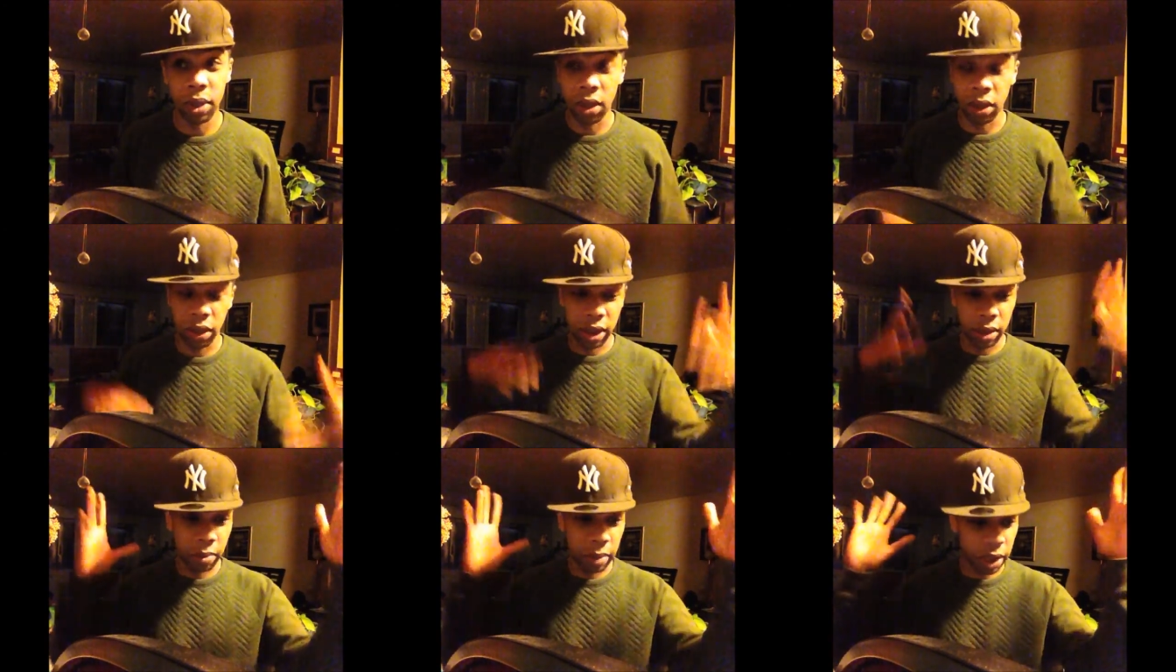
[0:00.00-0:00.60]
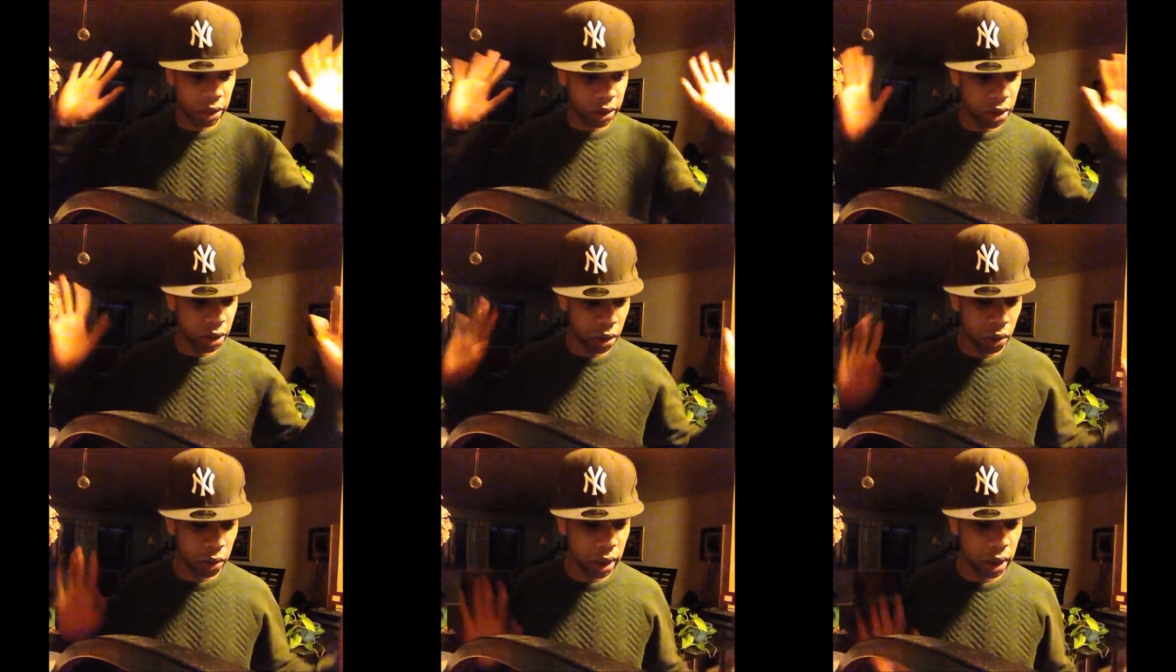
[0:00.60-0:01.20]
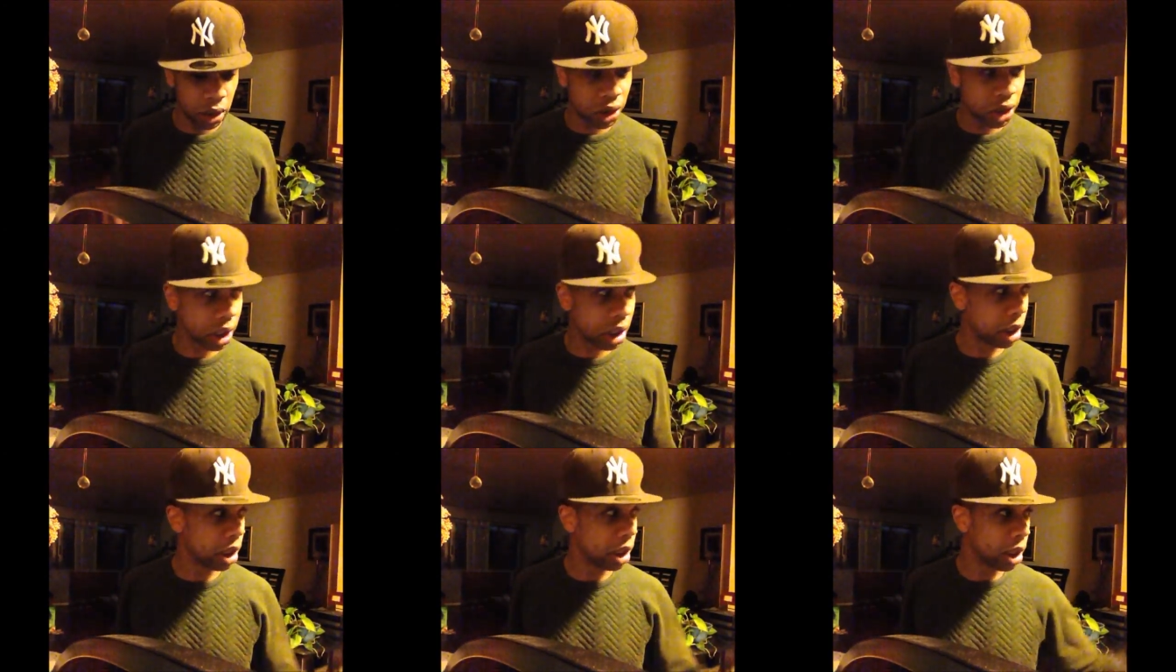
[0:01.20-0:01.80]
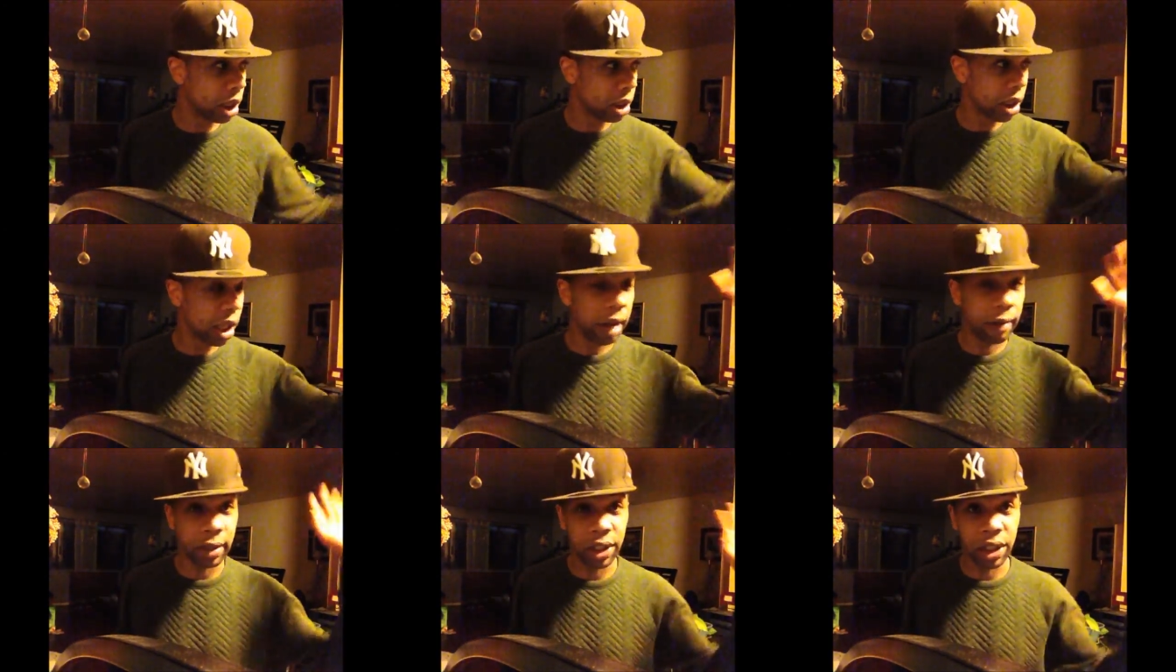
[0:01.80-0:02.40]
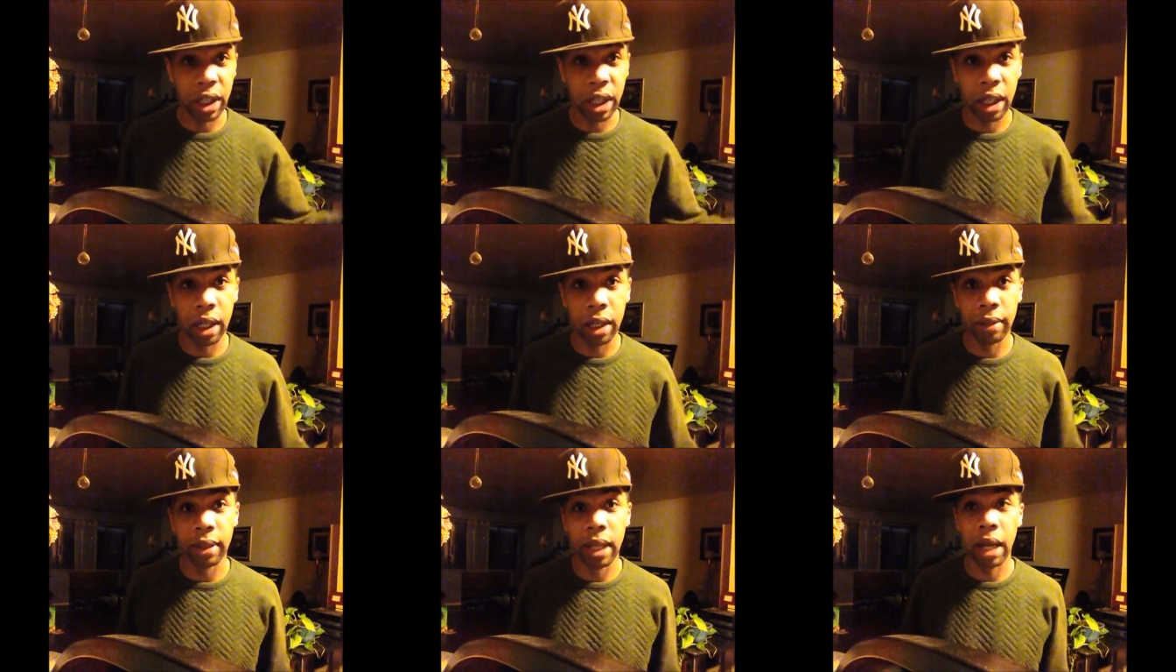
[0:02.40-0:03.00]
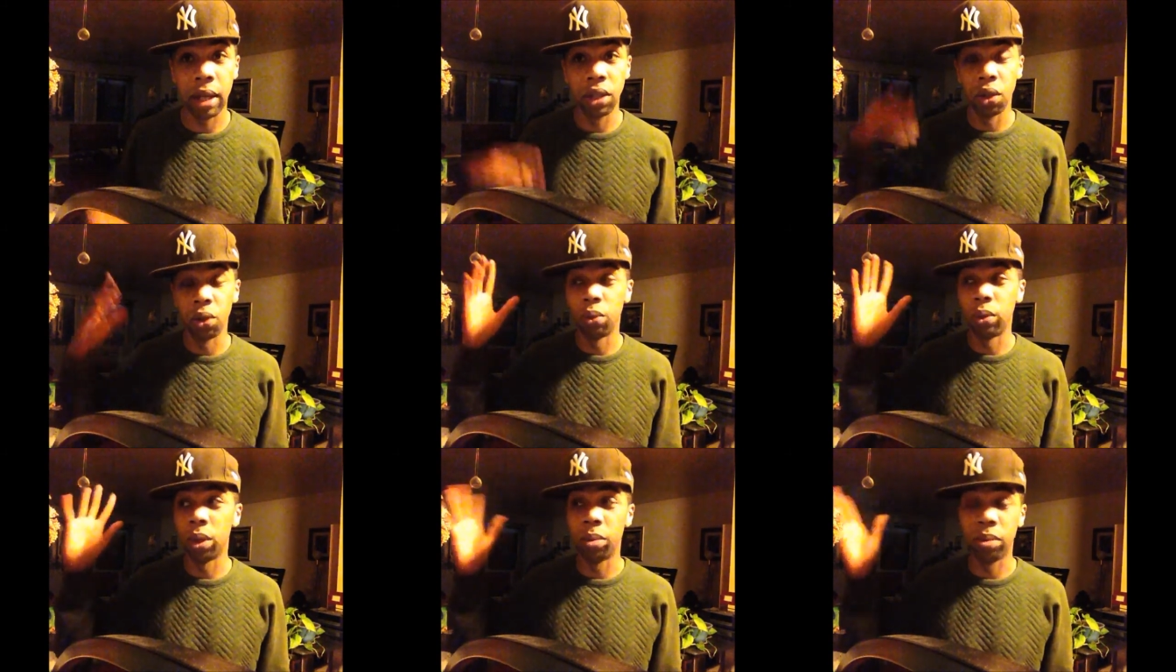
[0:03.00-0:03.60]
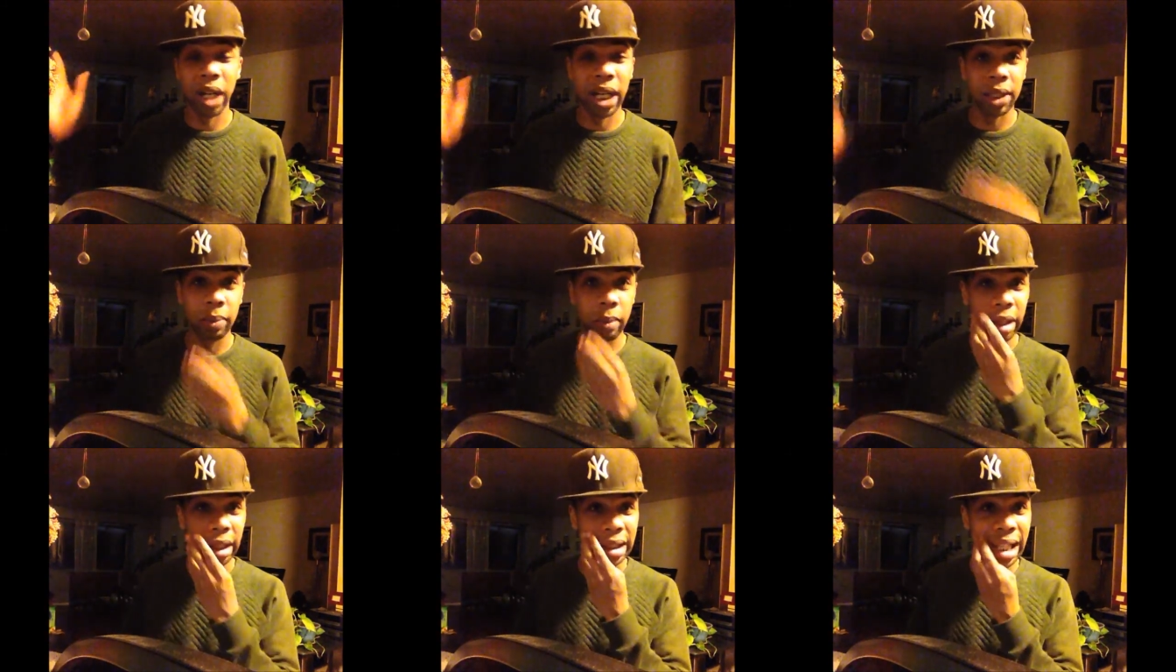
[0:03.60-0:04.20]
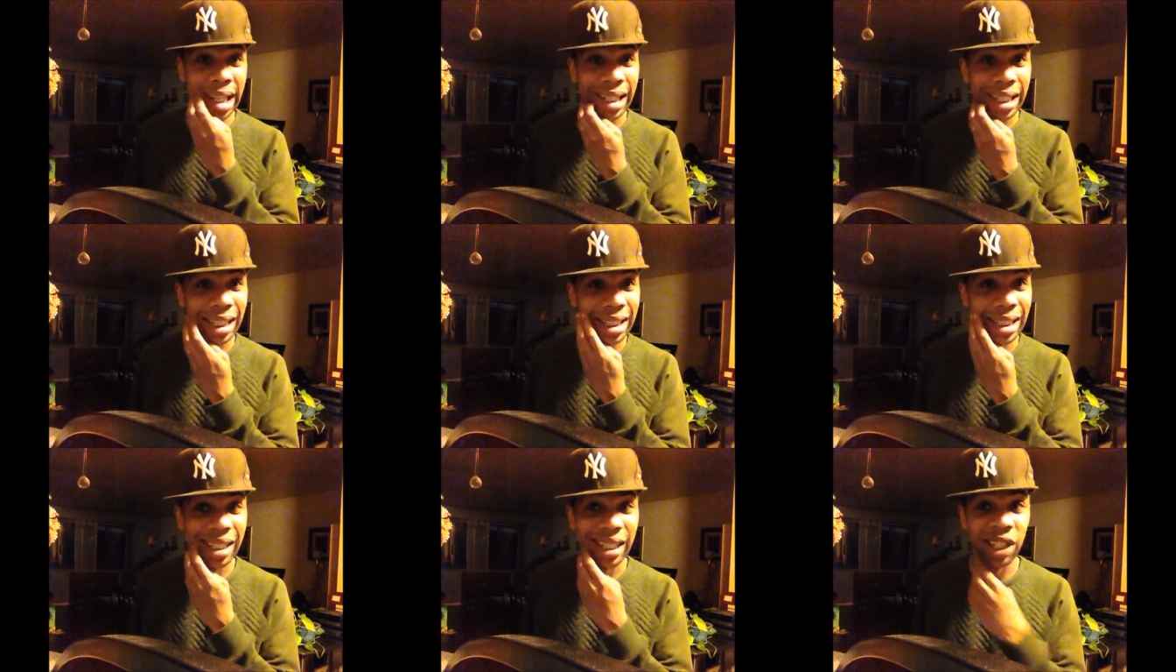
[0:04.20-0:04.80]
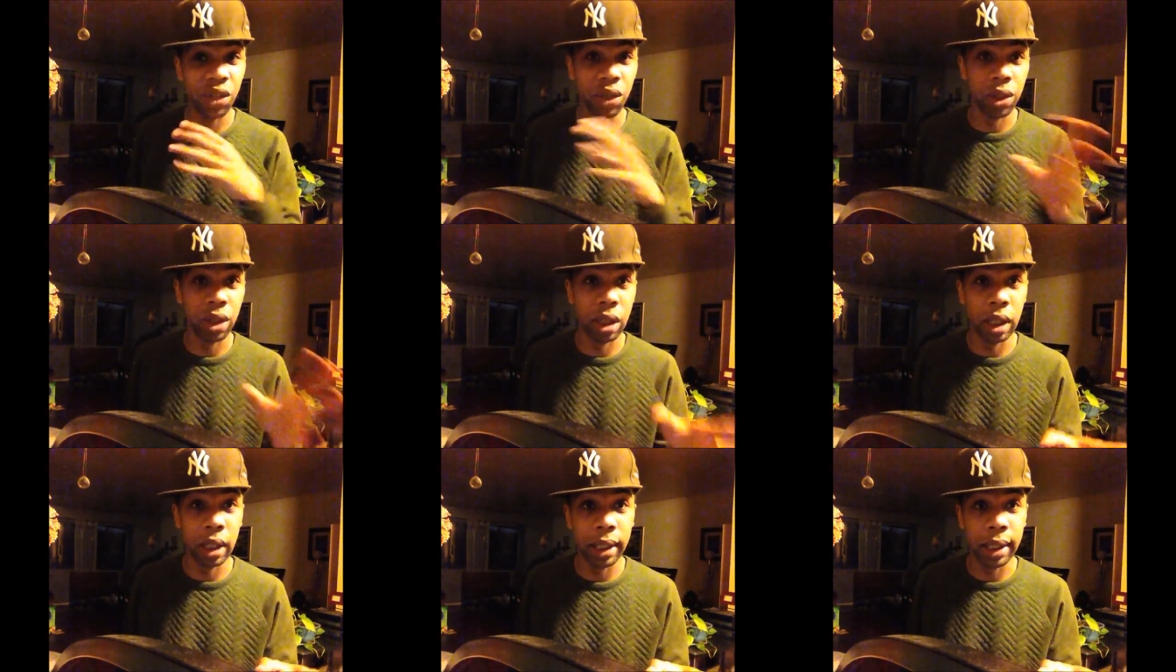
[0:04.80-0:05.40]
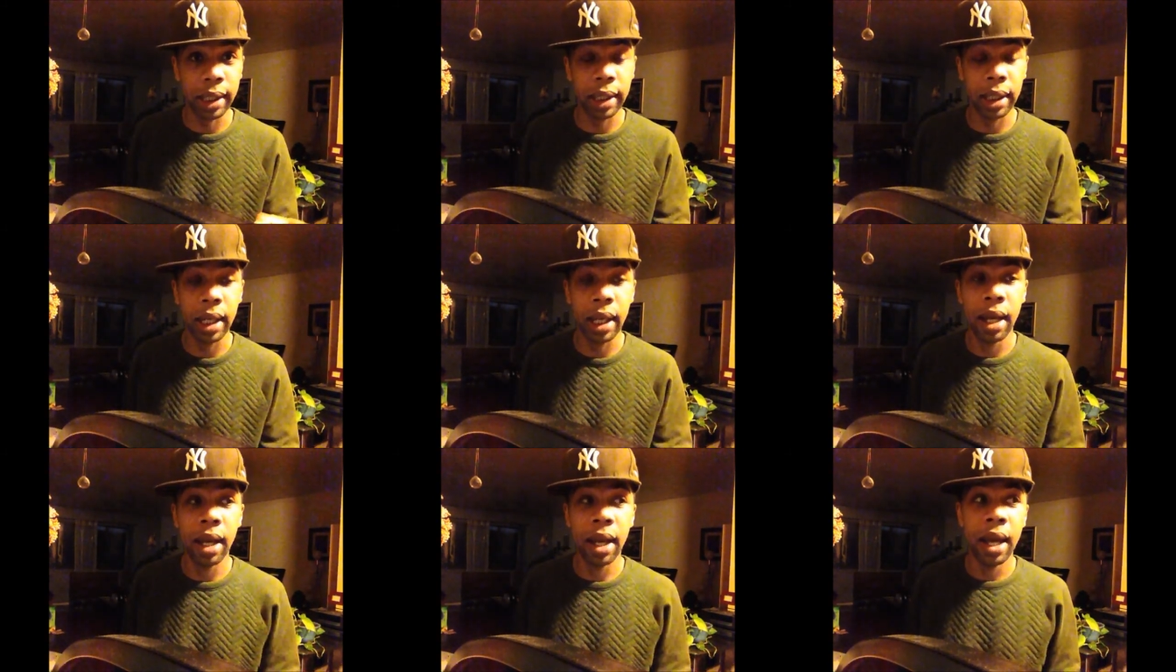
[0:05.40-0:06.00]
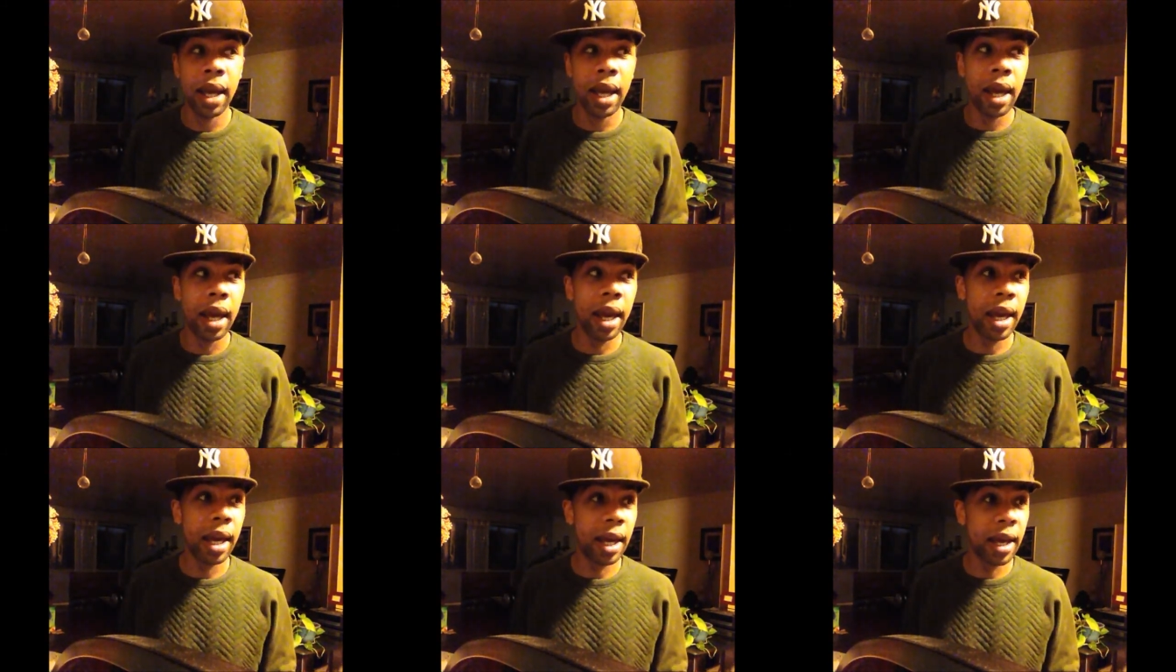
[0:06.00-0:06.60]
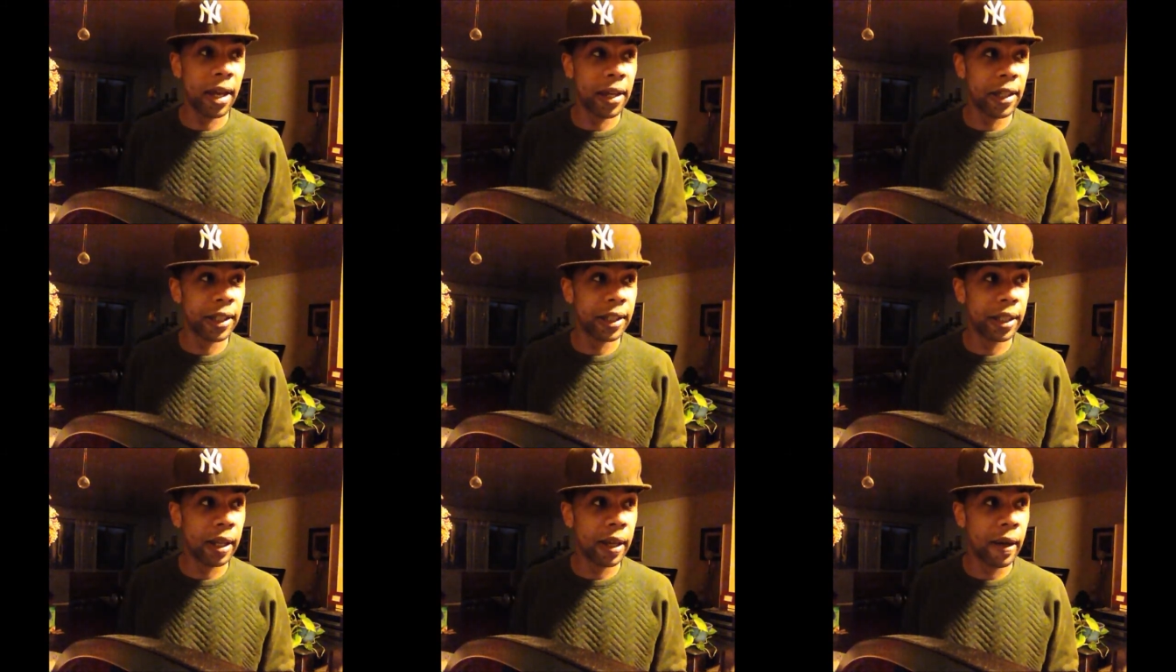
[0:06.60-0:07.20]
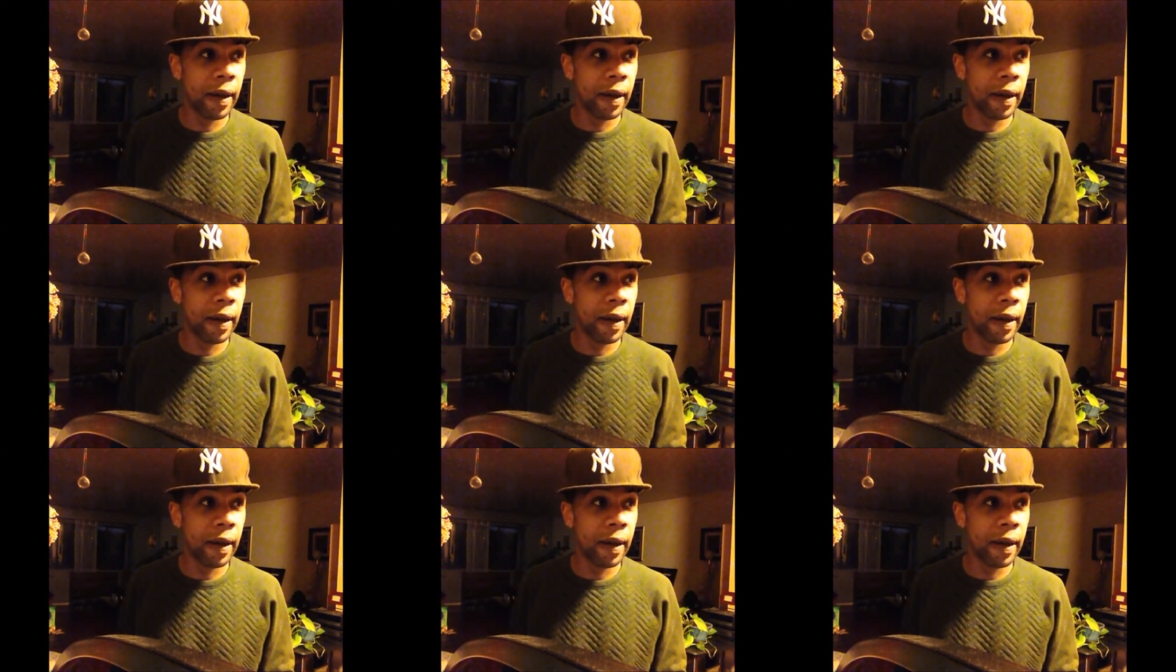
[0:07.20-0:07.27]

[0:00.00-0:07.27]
You know, his marriage is going to shit. He doesn't have a job. Not no real prospects that he's interested in, and